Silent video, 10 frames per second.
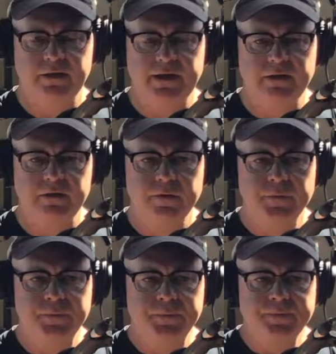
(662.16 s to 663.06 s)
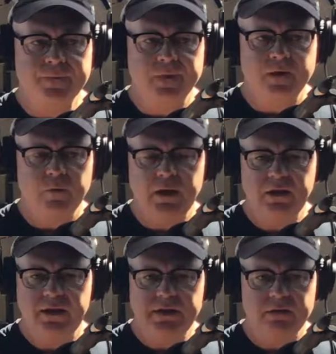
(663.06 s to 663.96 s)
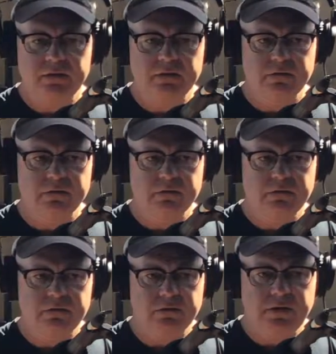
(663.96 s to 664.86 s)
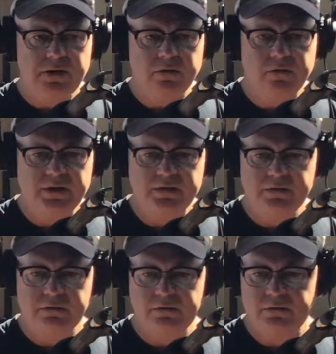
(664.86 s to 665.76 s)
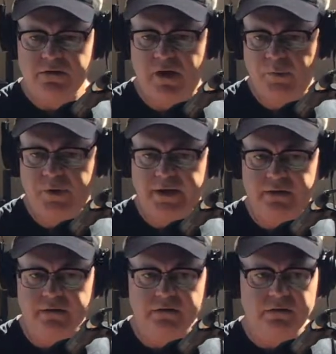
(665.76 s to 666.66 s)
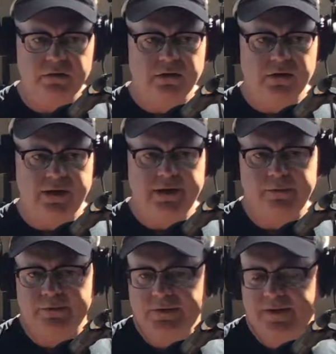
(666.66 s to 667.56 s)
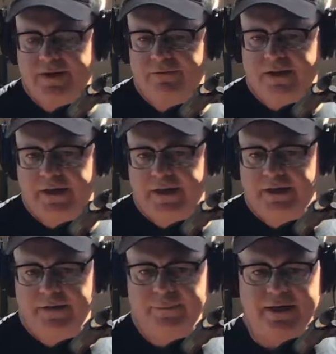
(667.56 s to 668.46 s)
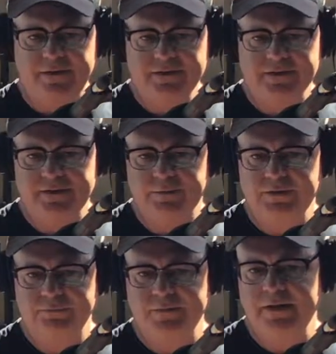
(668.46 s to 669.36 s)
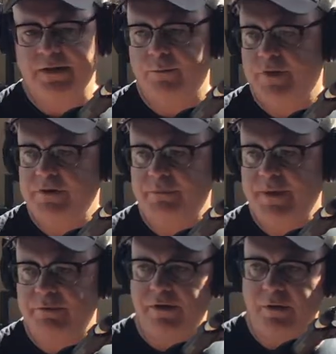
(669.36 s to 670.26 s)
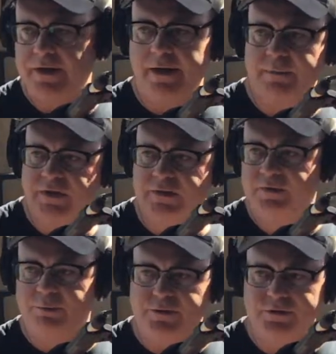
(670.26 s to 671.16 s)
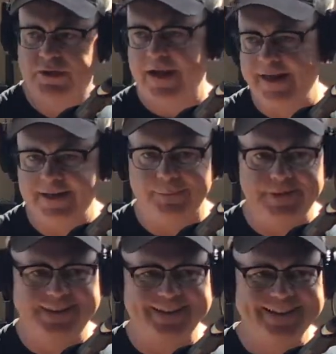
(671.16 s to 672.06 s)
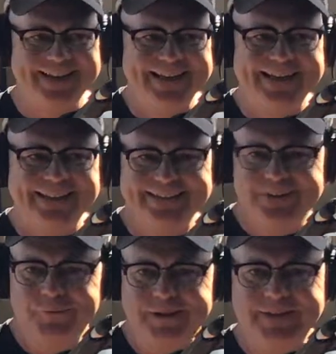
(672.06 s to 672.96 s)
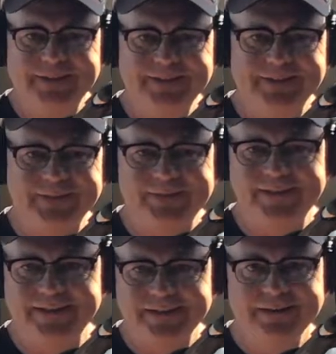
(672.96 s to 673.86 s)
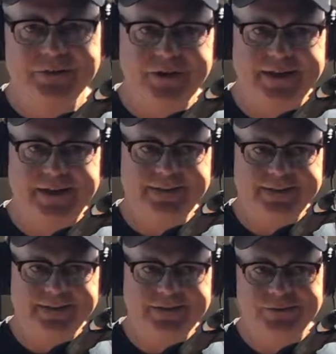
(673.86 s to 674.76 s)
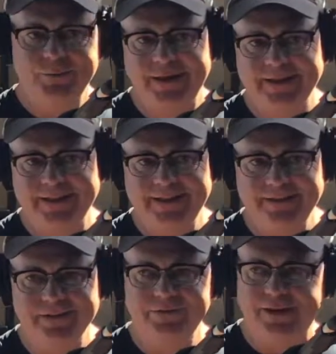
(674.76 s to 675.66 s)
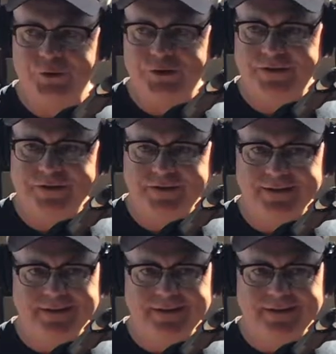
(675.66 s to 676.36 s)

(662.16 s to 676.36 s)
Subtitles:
like, "Well, I like, these guitar players." And I was kind of like a little embarrassed because I was, most people go, "Yeah, I'm into this blues guy." And I'm like, he's like, "What do you listen to?" I'm like, Chet Atkins, Dwayne Eddy, The Ventures,